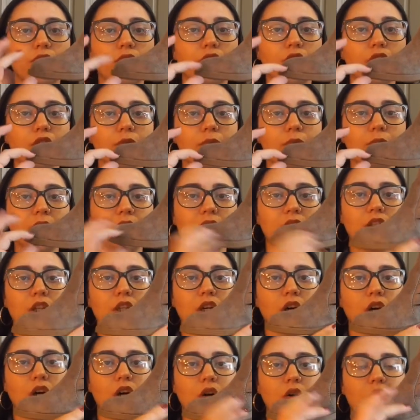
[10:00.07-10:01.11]
for your big
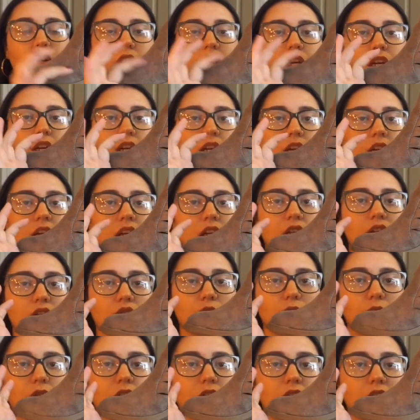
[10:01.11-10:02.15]
toe and
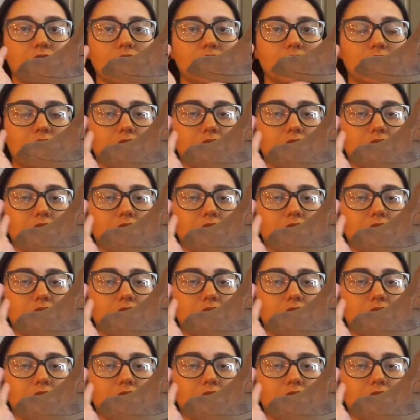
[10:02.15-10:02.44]
as well as